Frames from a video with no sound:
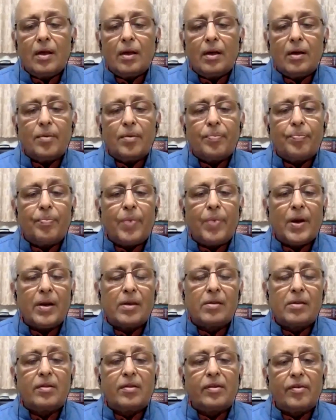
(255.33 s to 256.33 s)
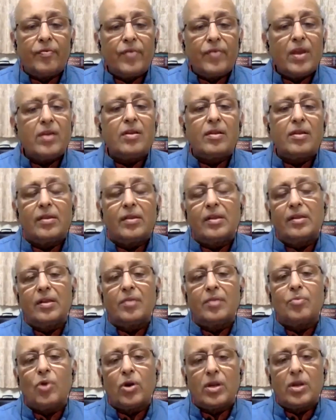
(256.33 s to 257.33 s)
but severe
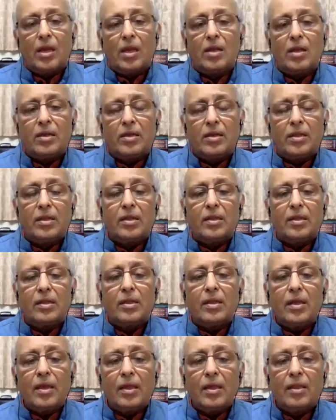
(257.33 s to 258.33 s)
disease and mortality